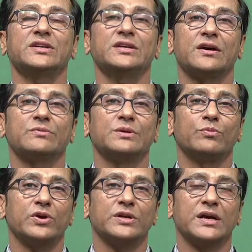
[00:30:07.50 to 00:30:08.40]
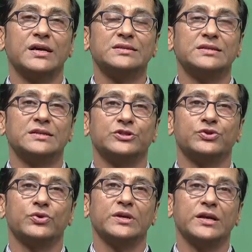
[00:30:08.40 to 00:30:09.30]
trend of the boric acid is
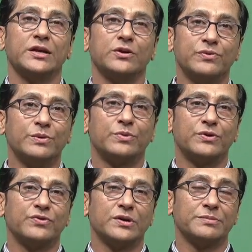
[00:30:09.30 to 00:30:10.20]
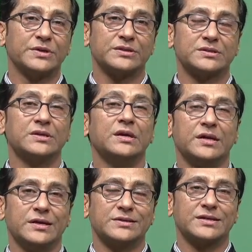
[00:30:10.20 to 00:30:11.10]
showing a lower performance,
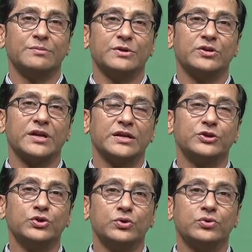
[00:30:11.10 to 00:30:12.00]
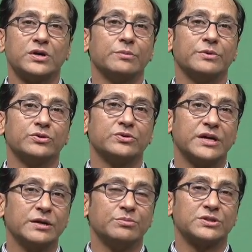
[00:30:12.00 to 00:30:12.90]
it is coming to rank 2 compared to
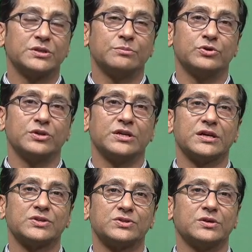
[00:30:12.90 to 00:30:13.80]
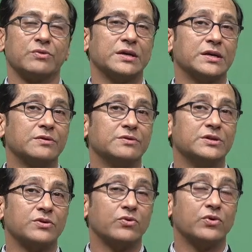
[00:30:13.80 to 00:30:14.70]
10% boric acid, why not
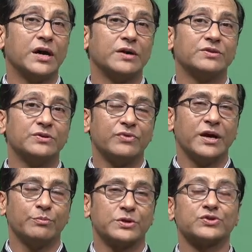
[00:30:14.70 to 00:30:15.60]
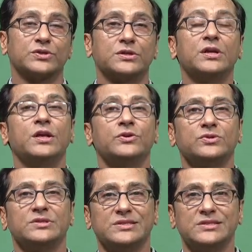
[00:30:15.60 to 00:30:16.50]
we go ahead with the 5%.
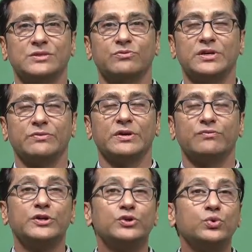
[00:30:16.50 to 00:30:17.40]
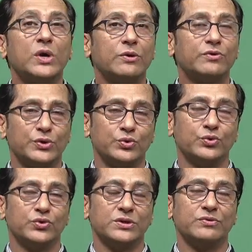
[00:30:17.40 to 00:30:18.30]
So, this is what when we do our
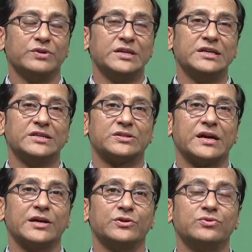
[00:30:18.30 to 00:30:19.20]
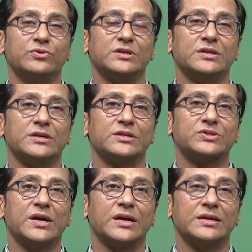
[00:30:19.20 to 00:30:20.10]
own, we try to
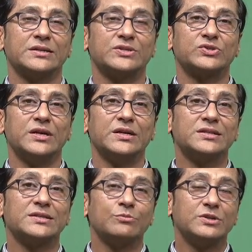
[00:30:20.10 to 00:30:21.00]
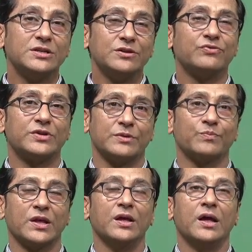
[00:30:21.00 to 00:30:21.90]
start understanding something different